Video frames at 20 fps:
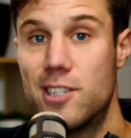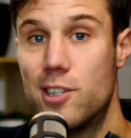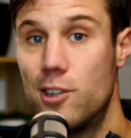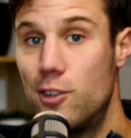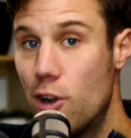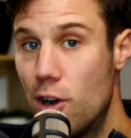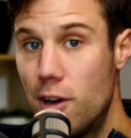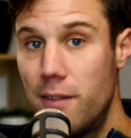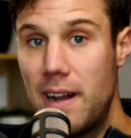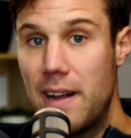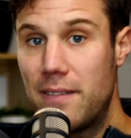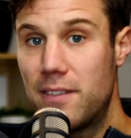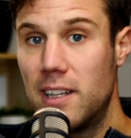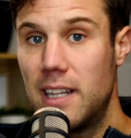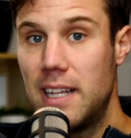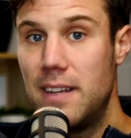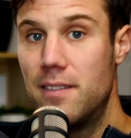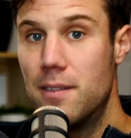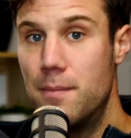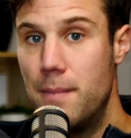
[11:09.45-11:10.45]
So you don't even have to
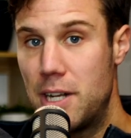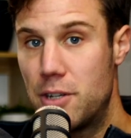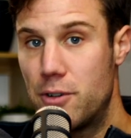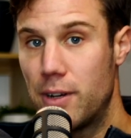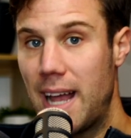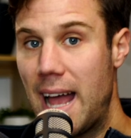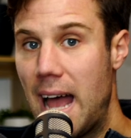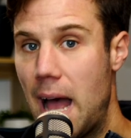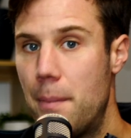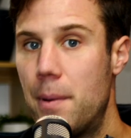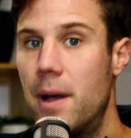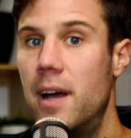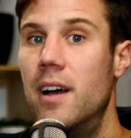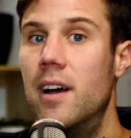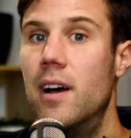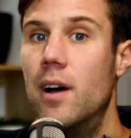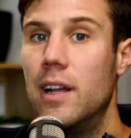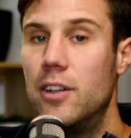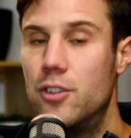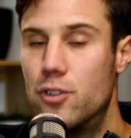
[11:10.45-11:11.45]
leave the metric app
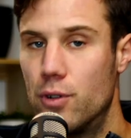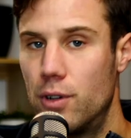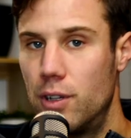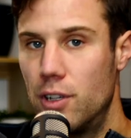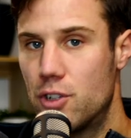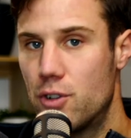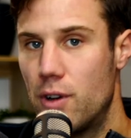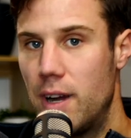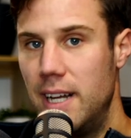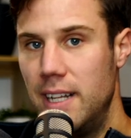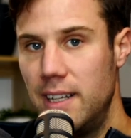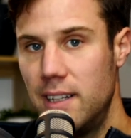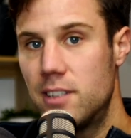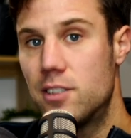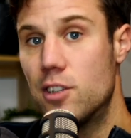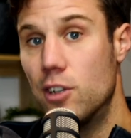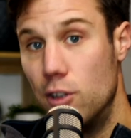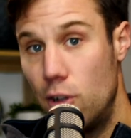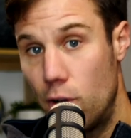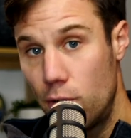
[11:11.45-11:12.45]
during your training
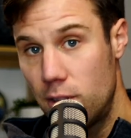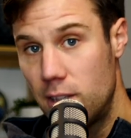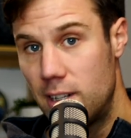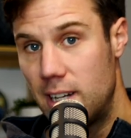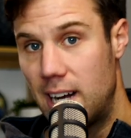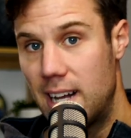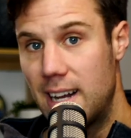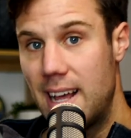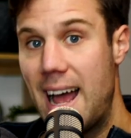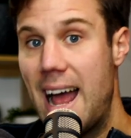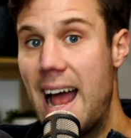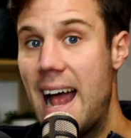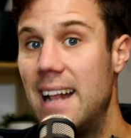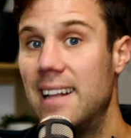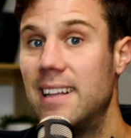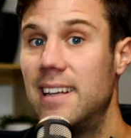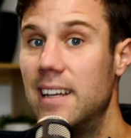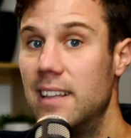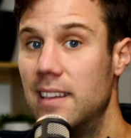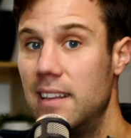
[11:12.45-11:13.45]
to log the data
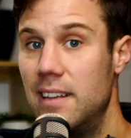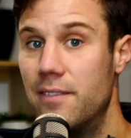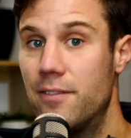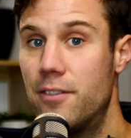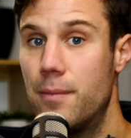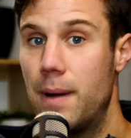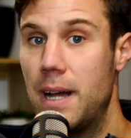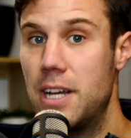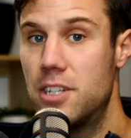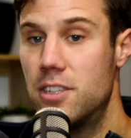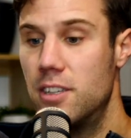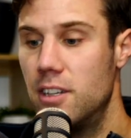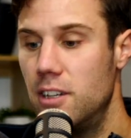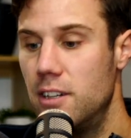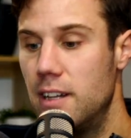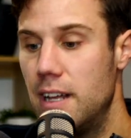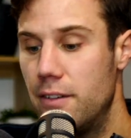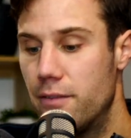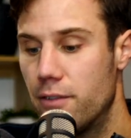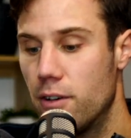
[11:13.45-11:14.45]
and get the information that
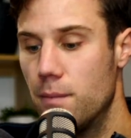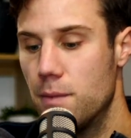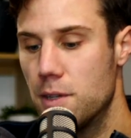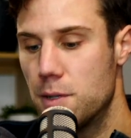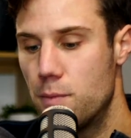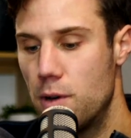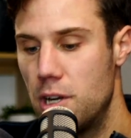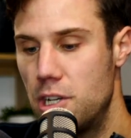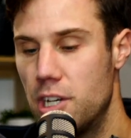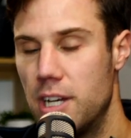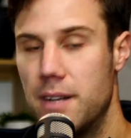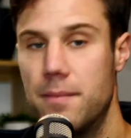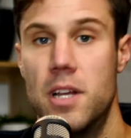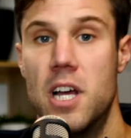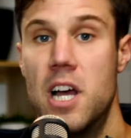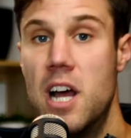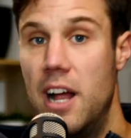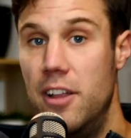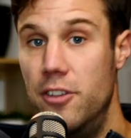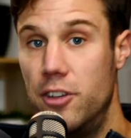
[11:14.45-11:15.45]
you need from the spreadsheet.
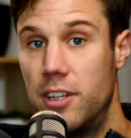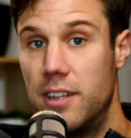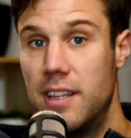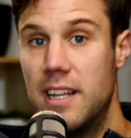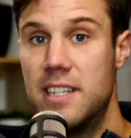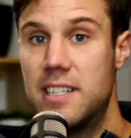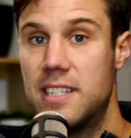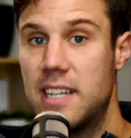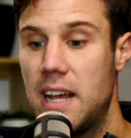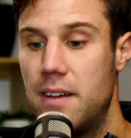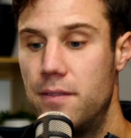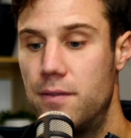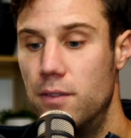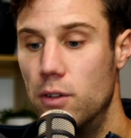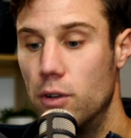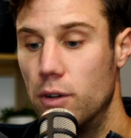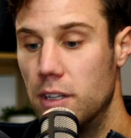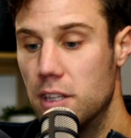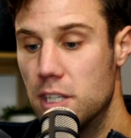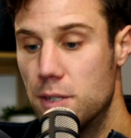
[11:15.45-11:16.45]
And you can then save
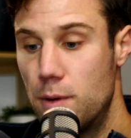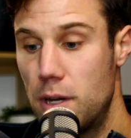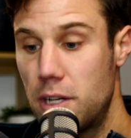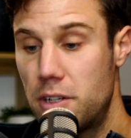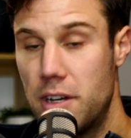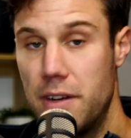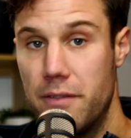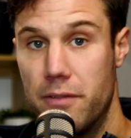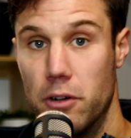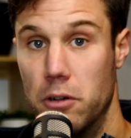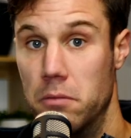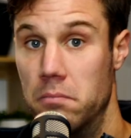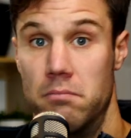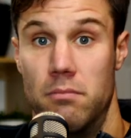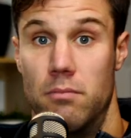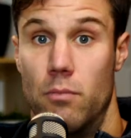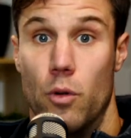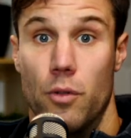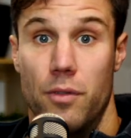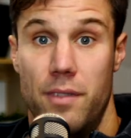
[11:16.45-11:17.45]
looking at the spreadsheet for,
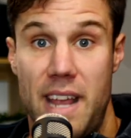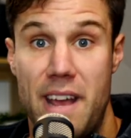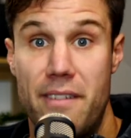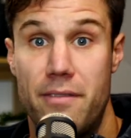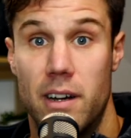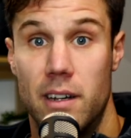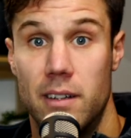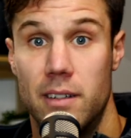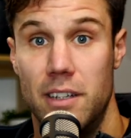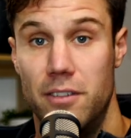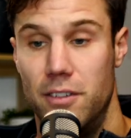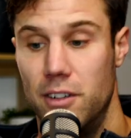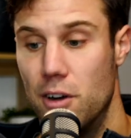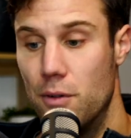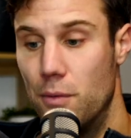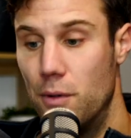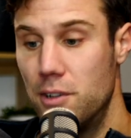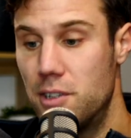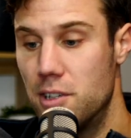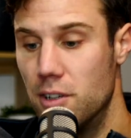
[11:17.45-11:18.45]
well, never if you
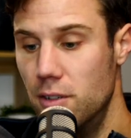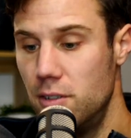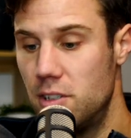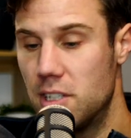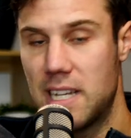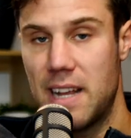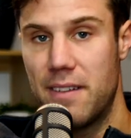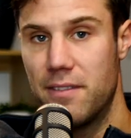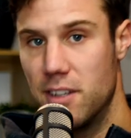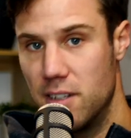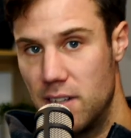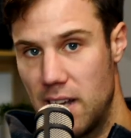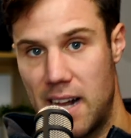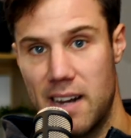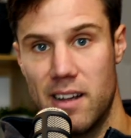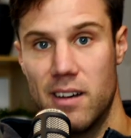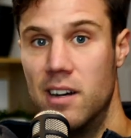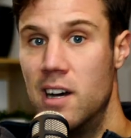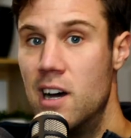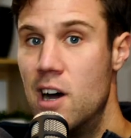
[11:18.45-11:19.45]
don't want to, just have the
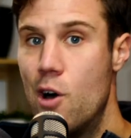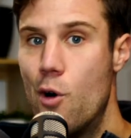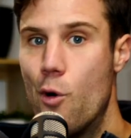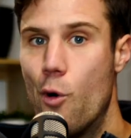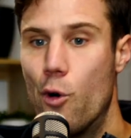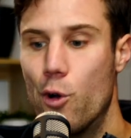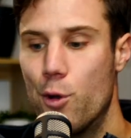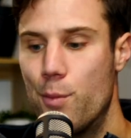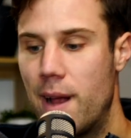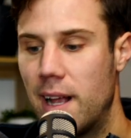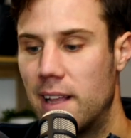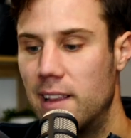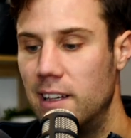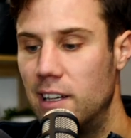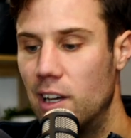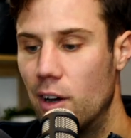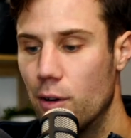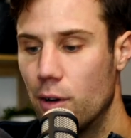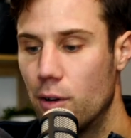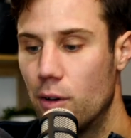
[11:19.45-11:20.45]
data
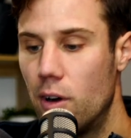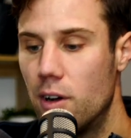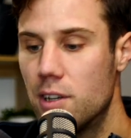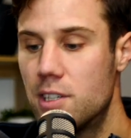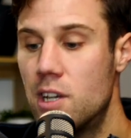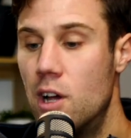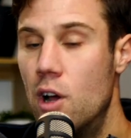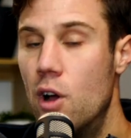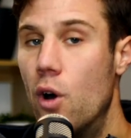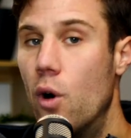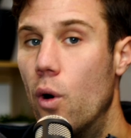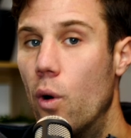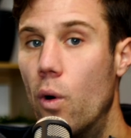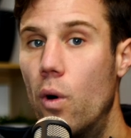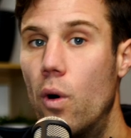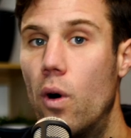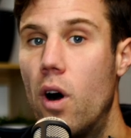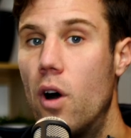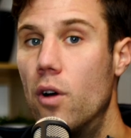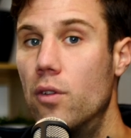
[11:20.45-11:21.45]
automatically go across,
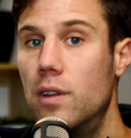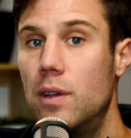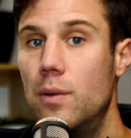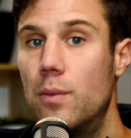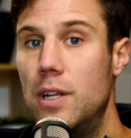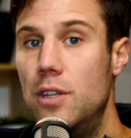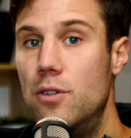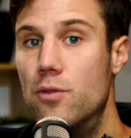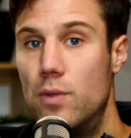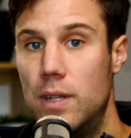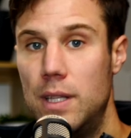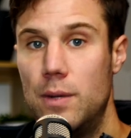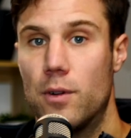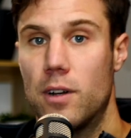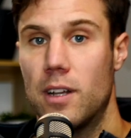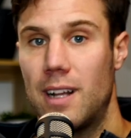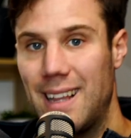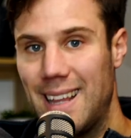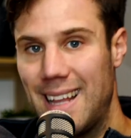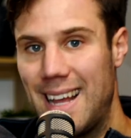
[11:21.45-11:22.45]
or only when you really
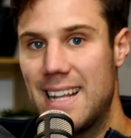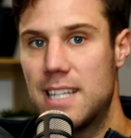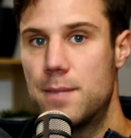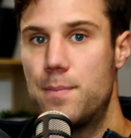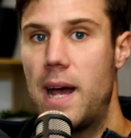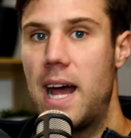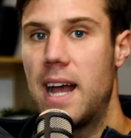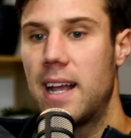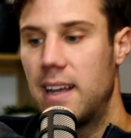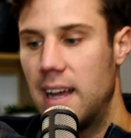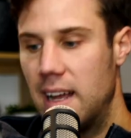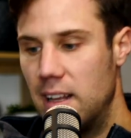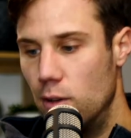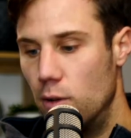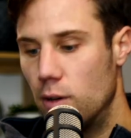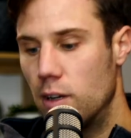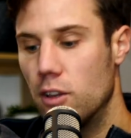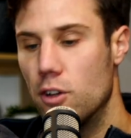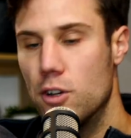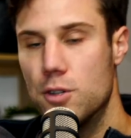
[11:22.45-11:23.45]
want to glance back and
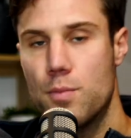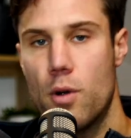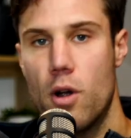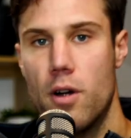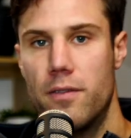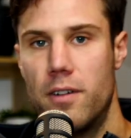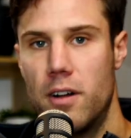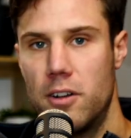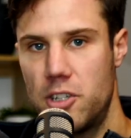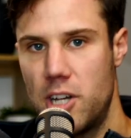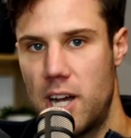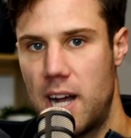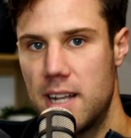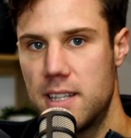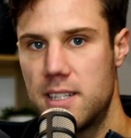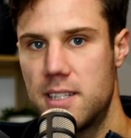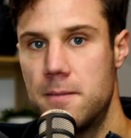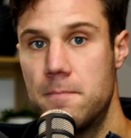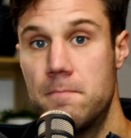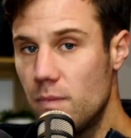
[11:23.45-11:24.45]
look at those profile
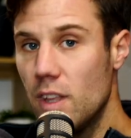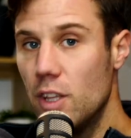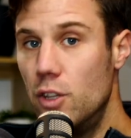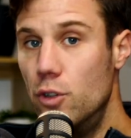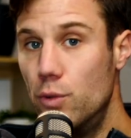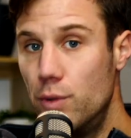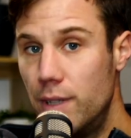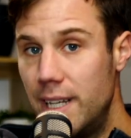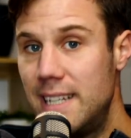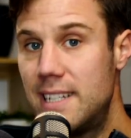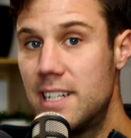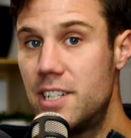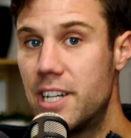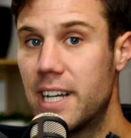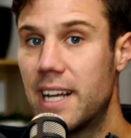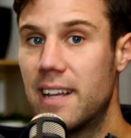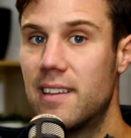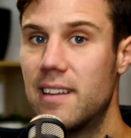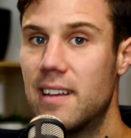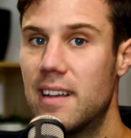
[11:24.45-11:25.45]
charts. You'll need to
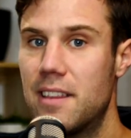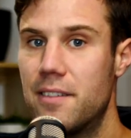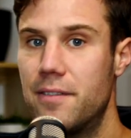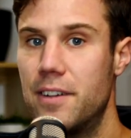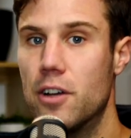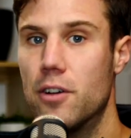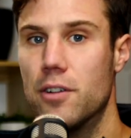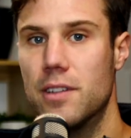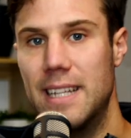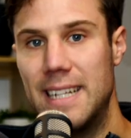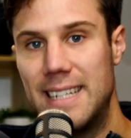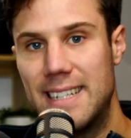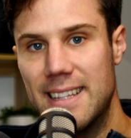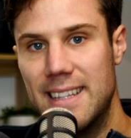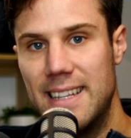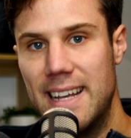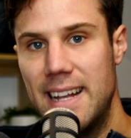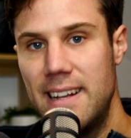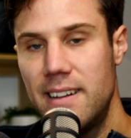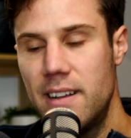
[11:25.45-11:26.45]
check out the other video linked
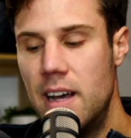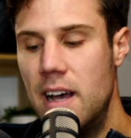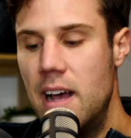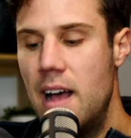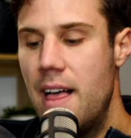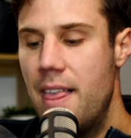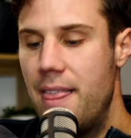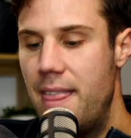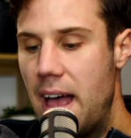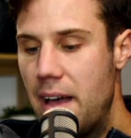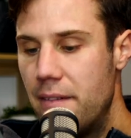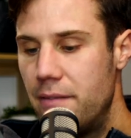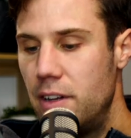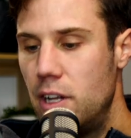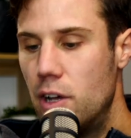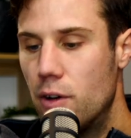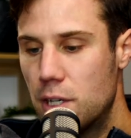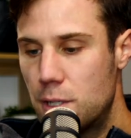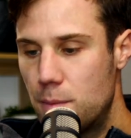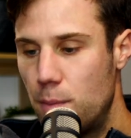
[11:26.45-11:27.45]
at the end. That
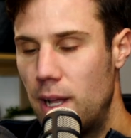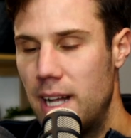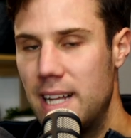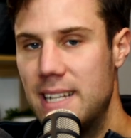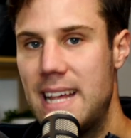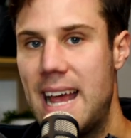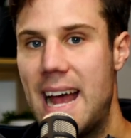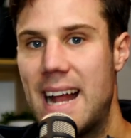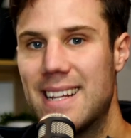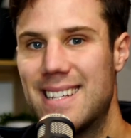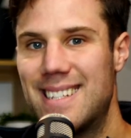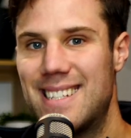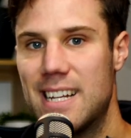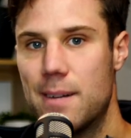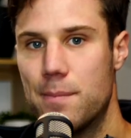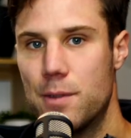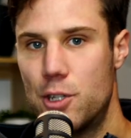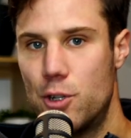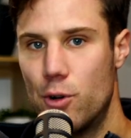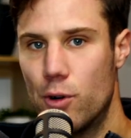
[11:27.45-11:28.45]
video explains how to
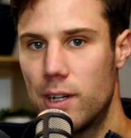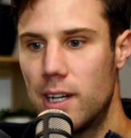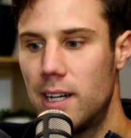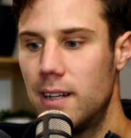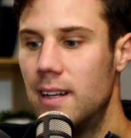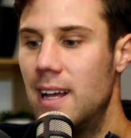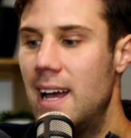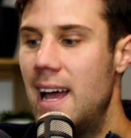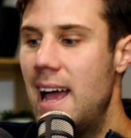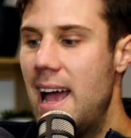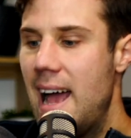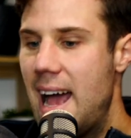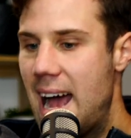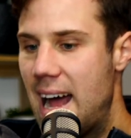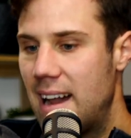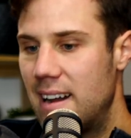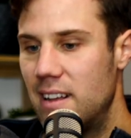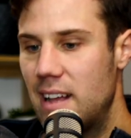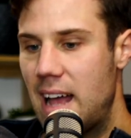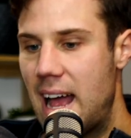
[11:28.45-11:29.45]
set up the shortcut,
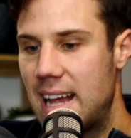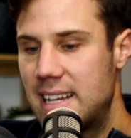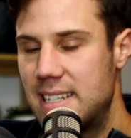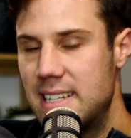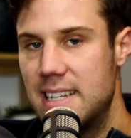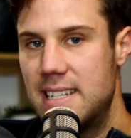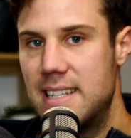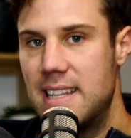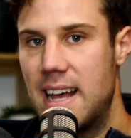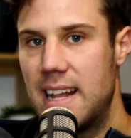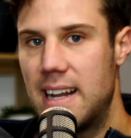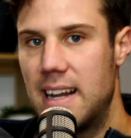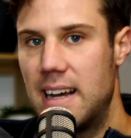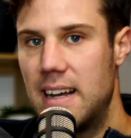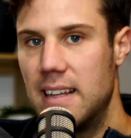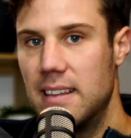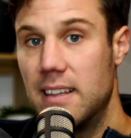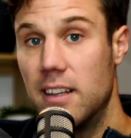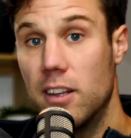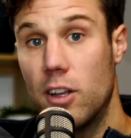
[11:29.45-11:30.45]
how to access that
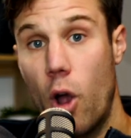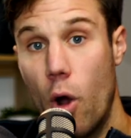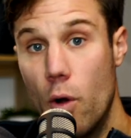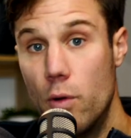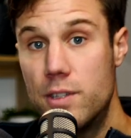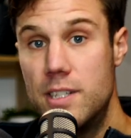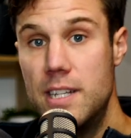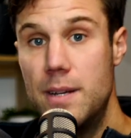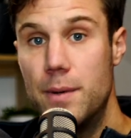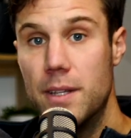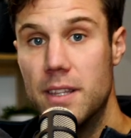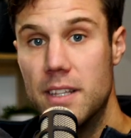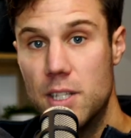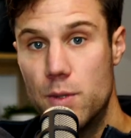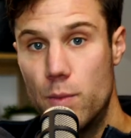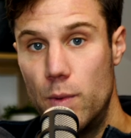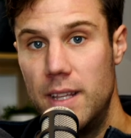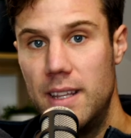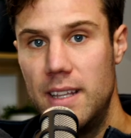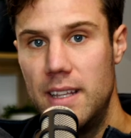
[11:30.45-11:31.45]
little code snippet
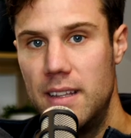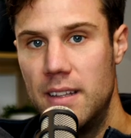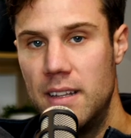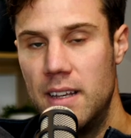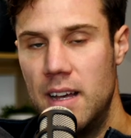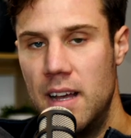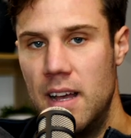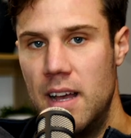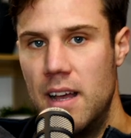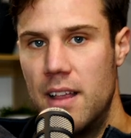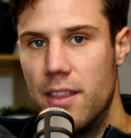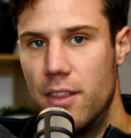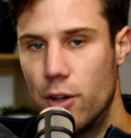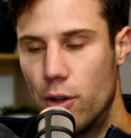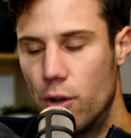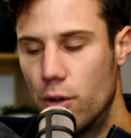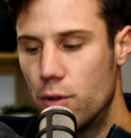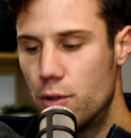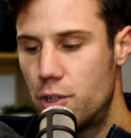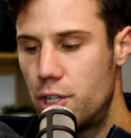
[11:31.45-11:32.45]
that's within the
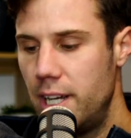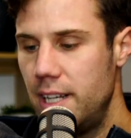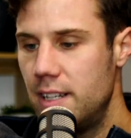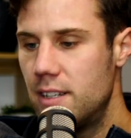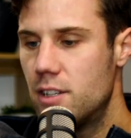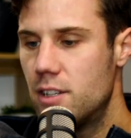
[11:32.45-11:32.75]
Google Sheet.